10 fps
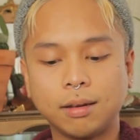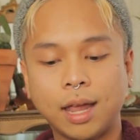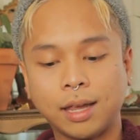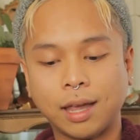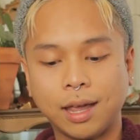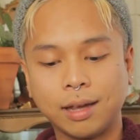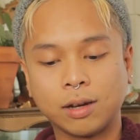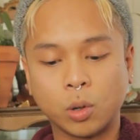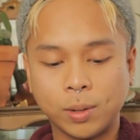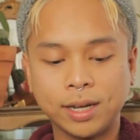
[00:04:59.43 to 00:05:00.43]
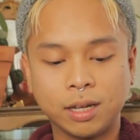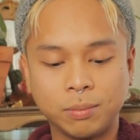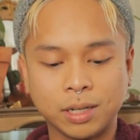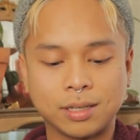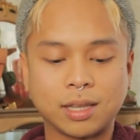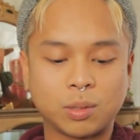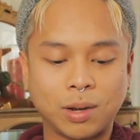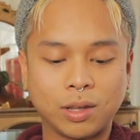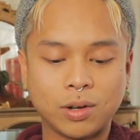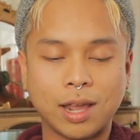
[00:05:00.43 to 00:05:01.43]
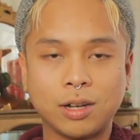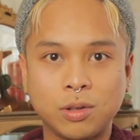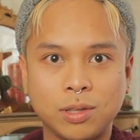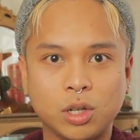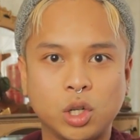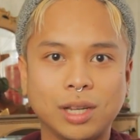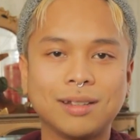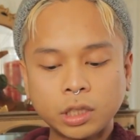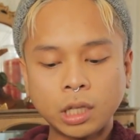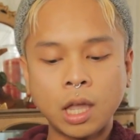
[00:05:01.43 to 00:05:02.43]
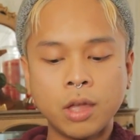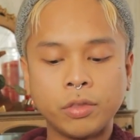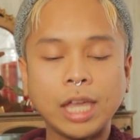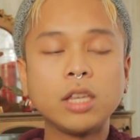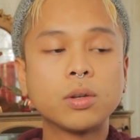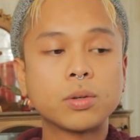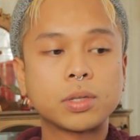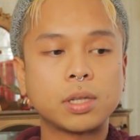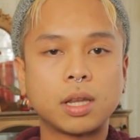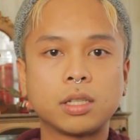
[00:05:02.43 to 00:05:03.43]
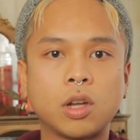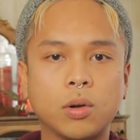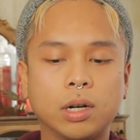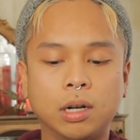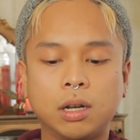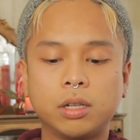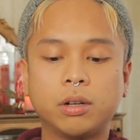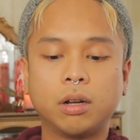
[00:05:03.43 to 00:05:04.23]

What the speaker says: aka Korea, because that's where I learned how to do this shit, they use toner